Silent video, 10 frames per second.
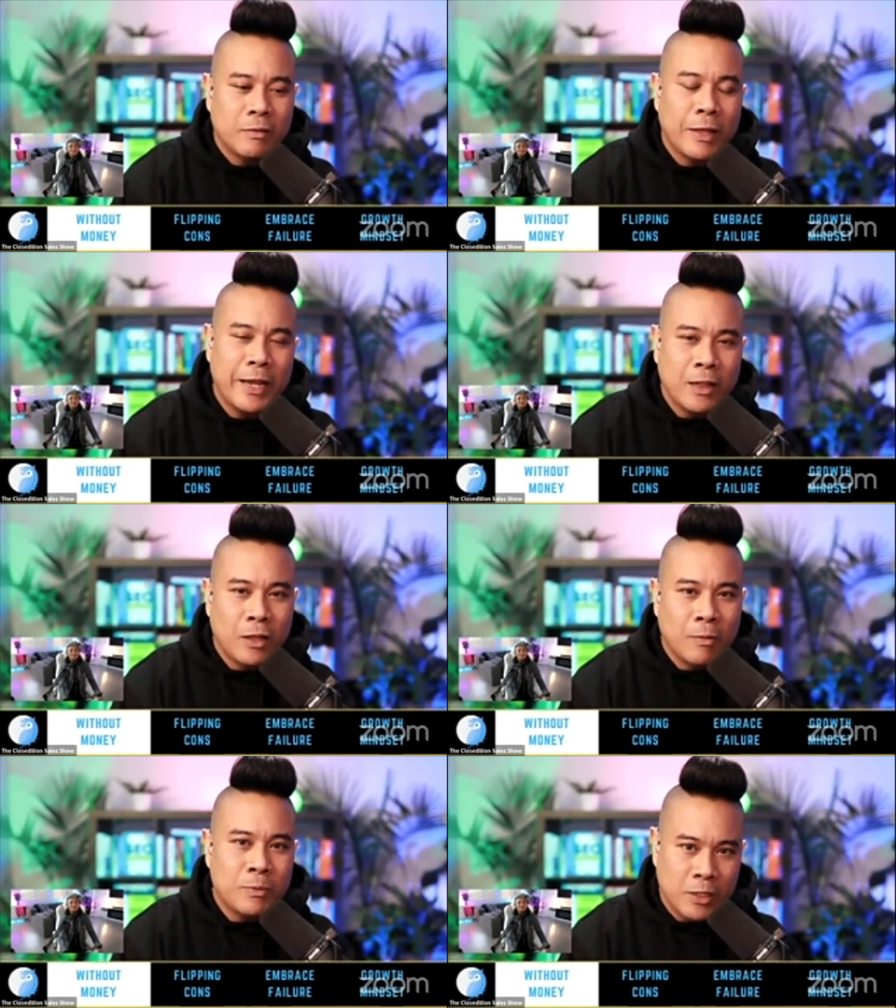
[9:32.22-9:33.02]

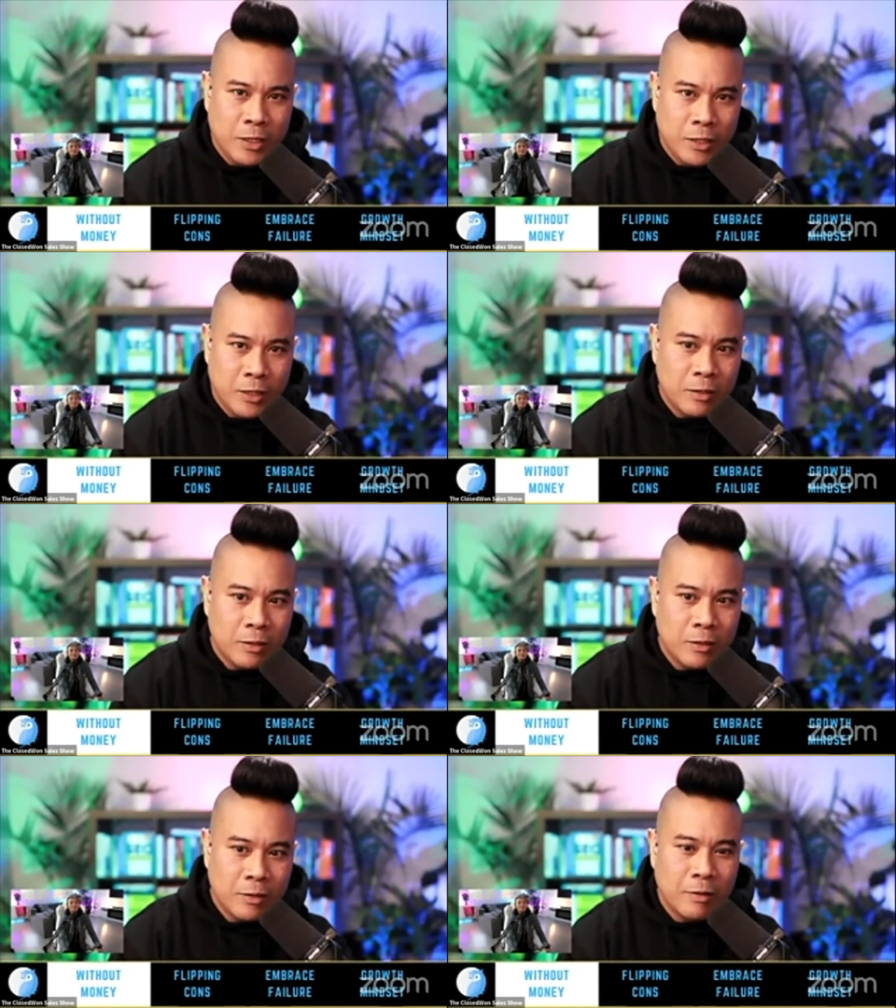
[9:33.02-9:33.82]
nightclub scene.
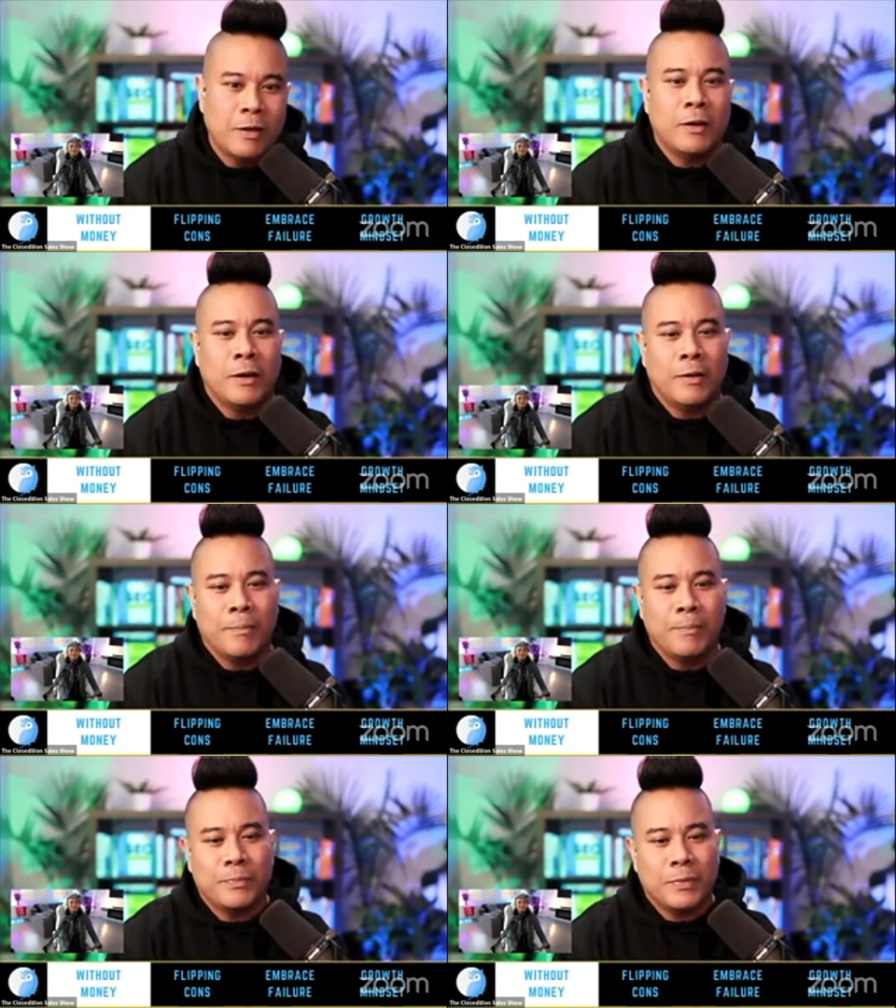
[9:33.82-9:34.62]

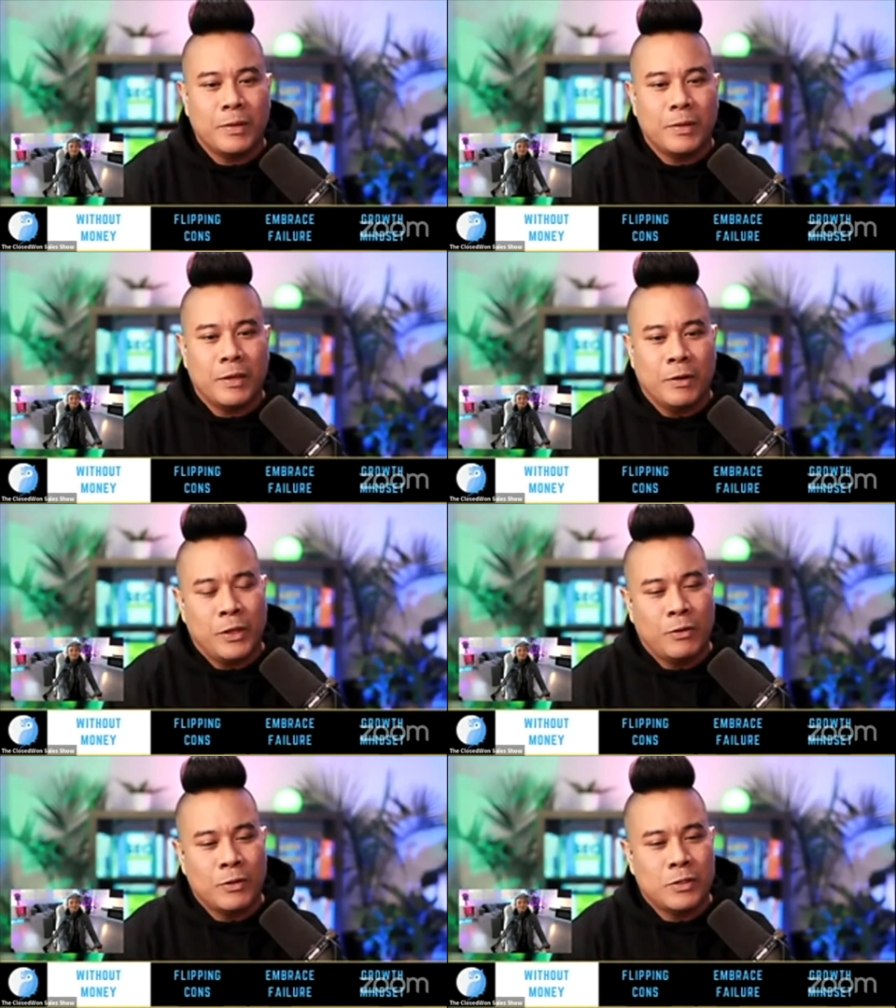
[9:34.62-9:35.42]

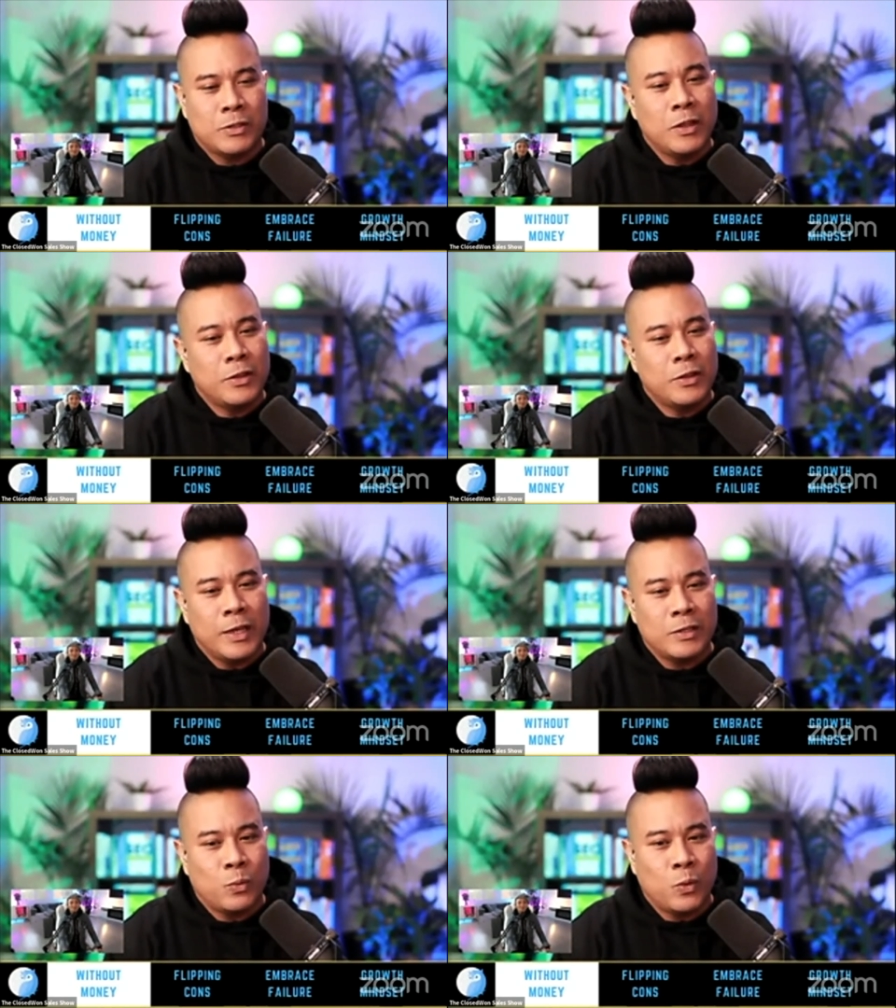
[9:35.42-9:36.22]
There's other
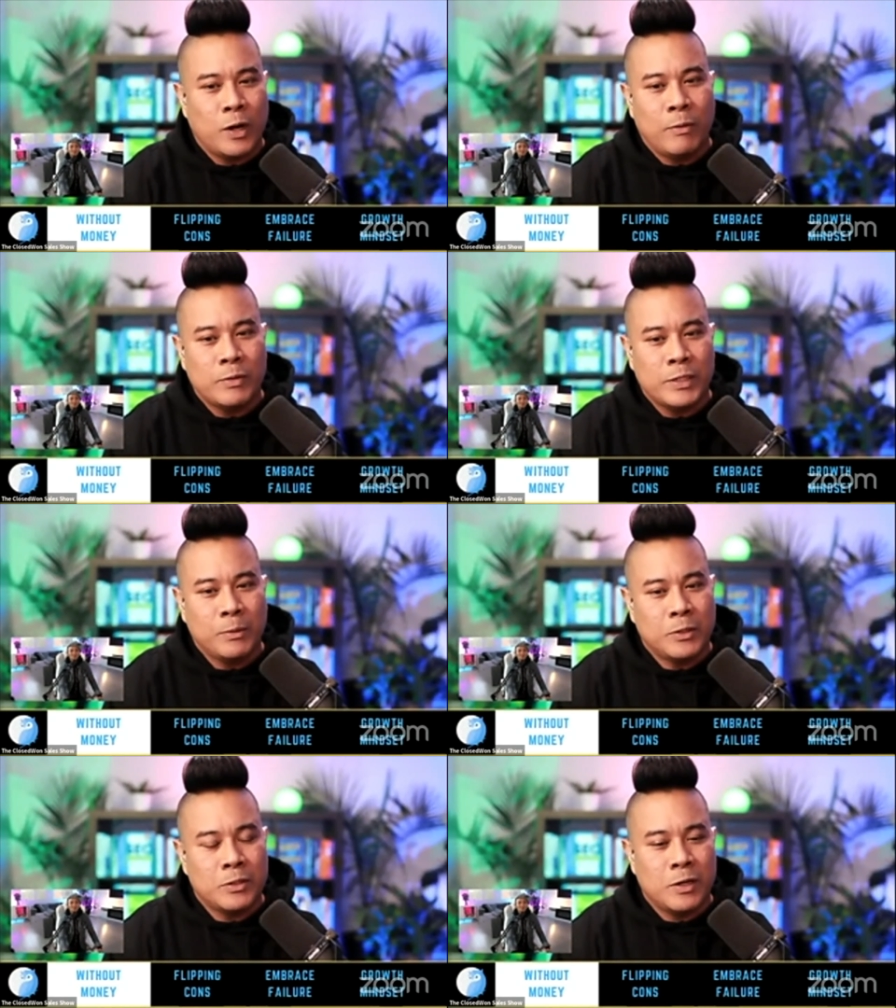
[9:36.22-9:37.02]
things where I was able
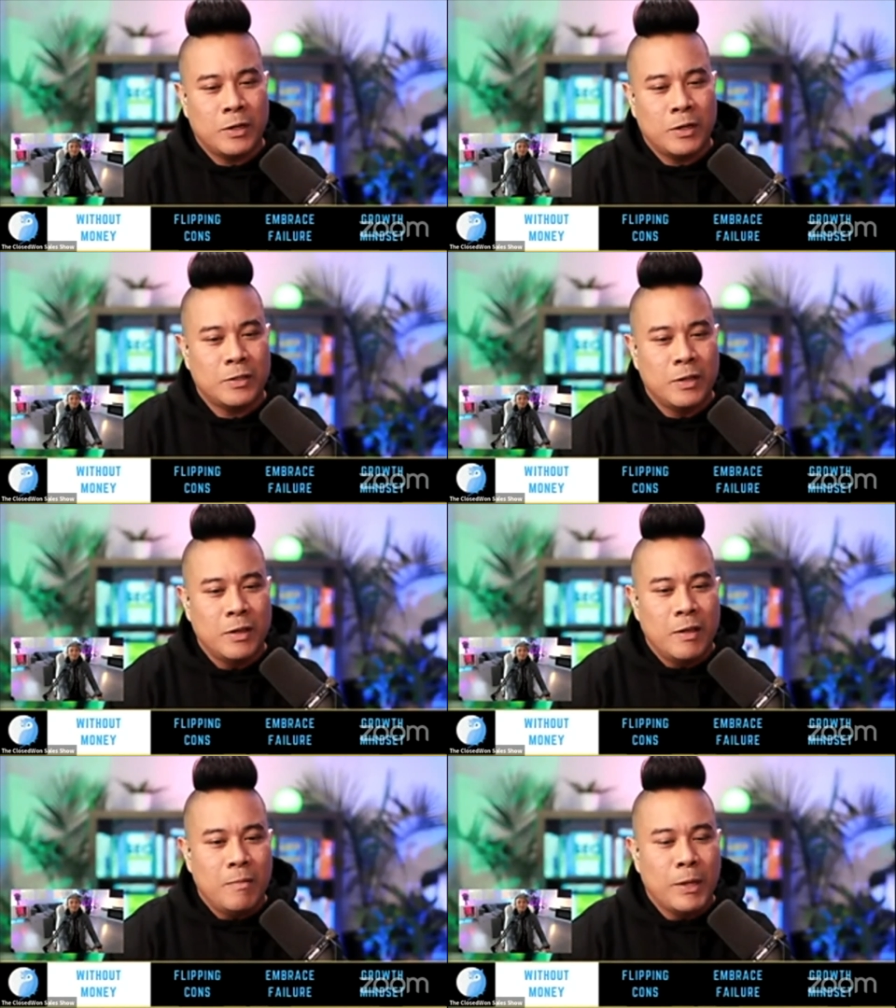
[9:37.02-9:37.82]
to start
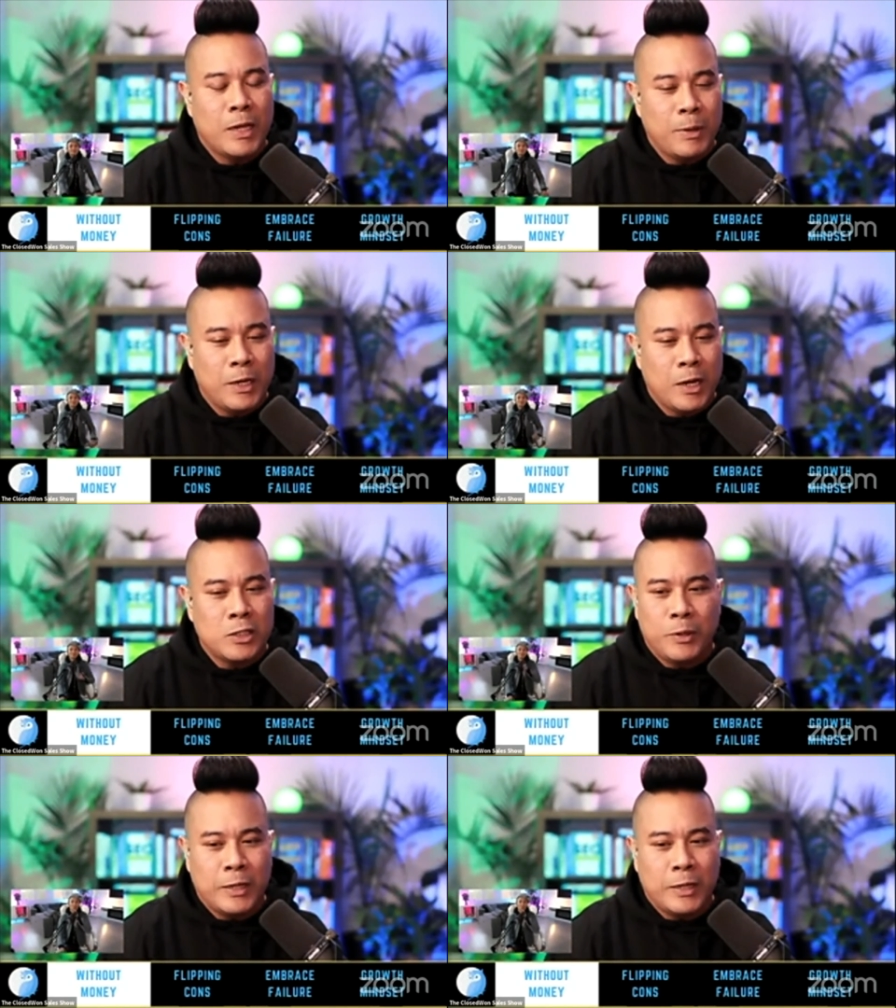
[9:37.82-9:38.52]
becoming an entrepreneur.